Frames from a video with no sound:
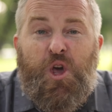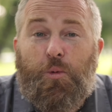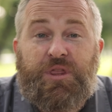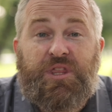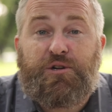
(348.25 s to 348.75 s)

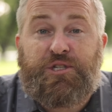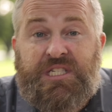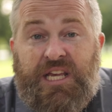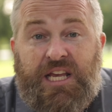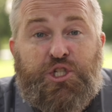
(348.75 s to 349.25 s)
with their
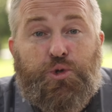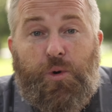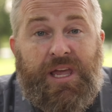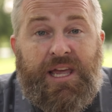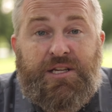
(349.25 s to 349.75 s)
six
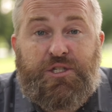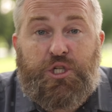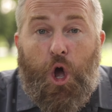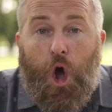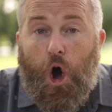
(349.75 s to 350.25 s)
wings
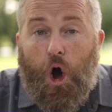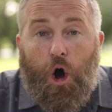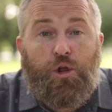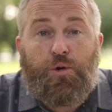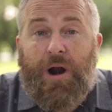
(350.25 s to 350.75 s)

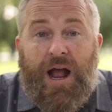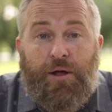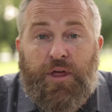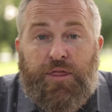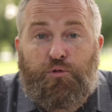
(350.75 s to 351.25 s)
all
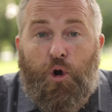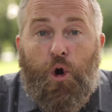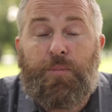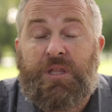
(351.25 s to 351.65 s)
around the throne.